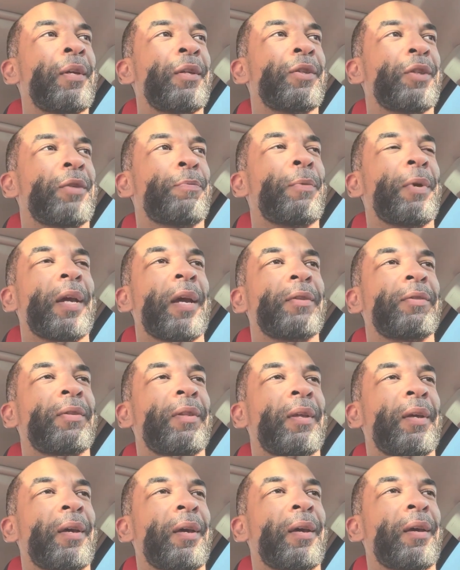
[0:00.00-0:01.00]
just because
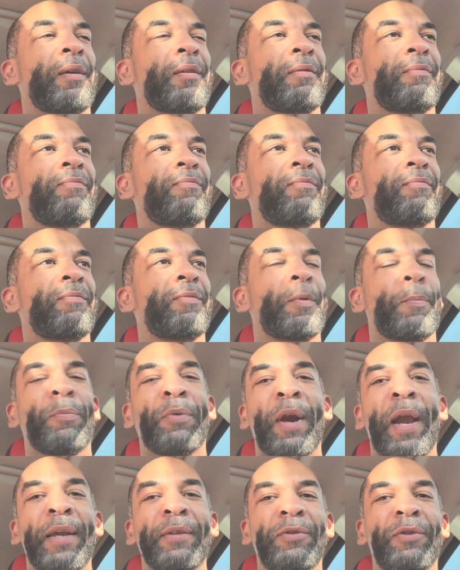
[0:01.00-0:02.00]
of the
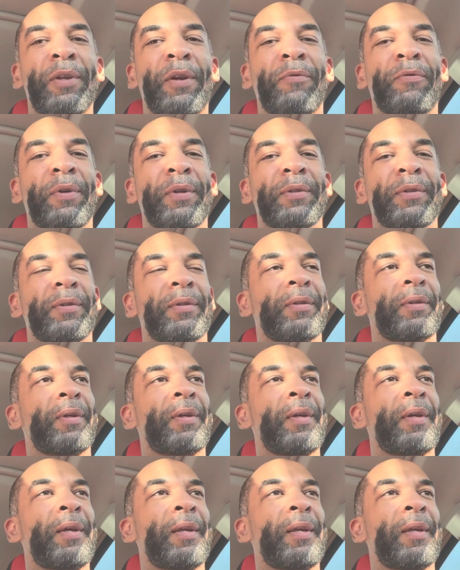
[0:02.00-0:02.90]
price difference.